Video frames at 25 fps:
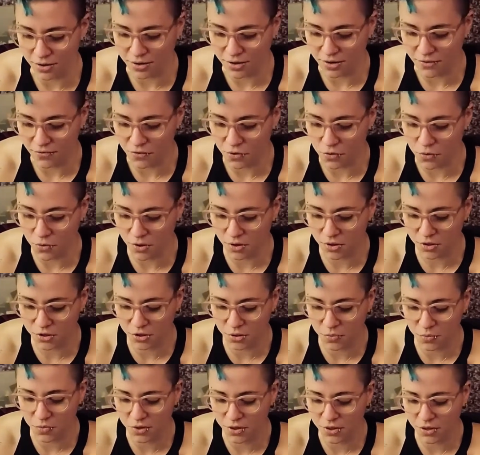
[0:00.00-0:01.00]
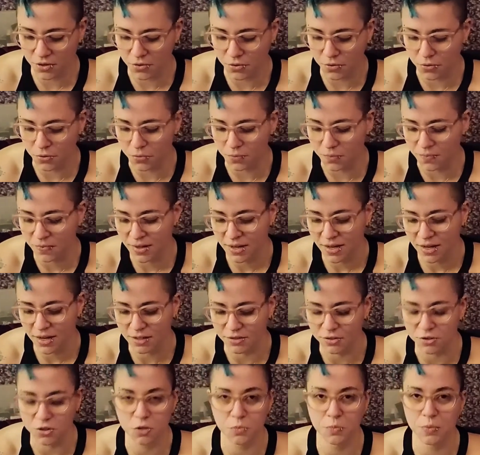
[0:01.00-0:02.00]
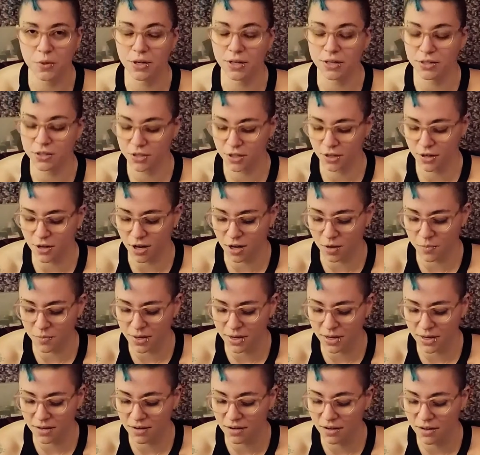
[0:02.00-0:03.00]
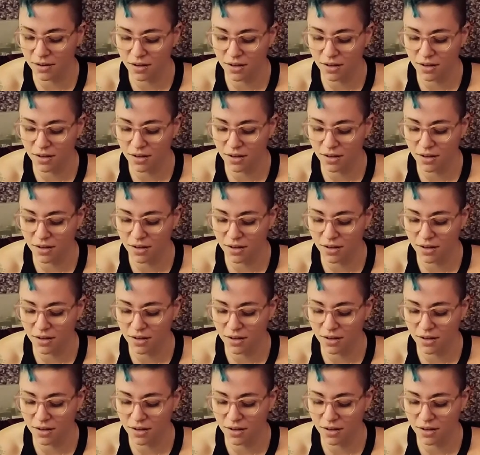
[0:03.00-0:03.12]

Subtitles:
And if you are someone who has experienced the Comphet,